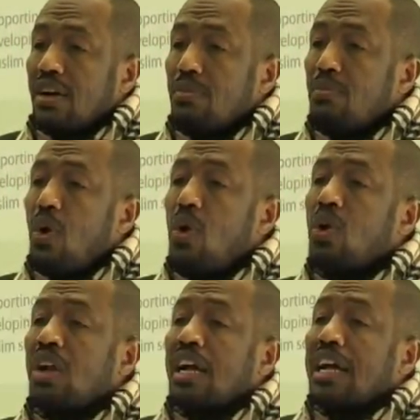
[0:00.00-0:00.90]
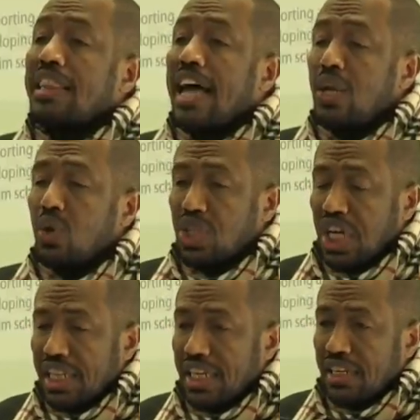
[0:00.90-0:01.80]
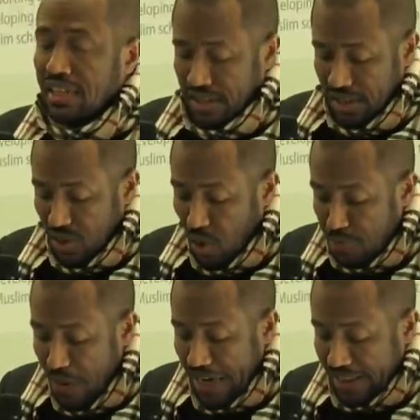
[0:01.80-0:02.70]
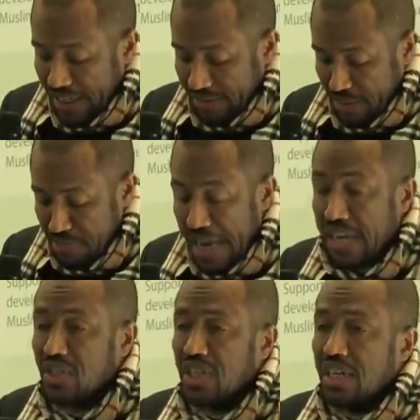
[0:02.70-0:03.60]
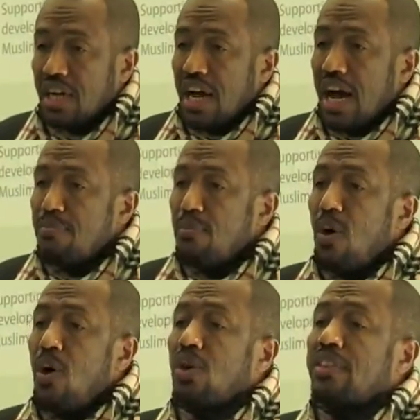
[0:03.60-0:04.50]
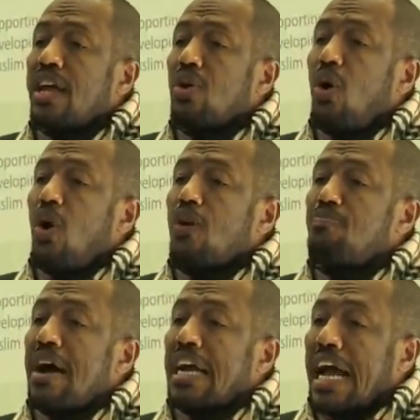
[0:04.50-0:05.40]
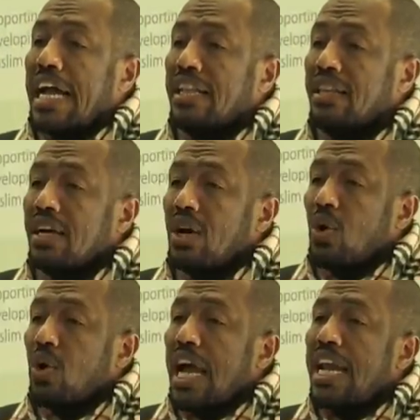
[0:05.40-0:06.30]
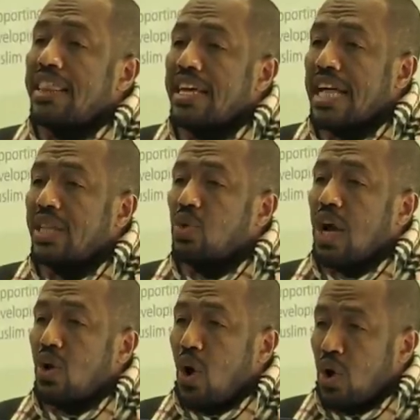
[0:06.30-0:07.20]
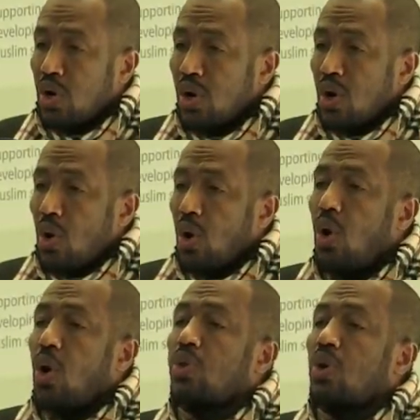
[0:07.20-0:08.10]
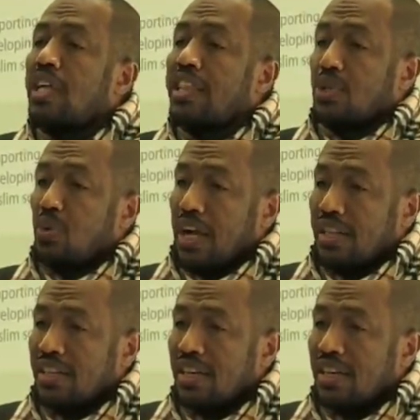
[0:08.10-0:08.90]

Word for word: more than your children, your partners in marriage, and more than all of mankind or anything that you can own or hold on in this world.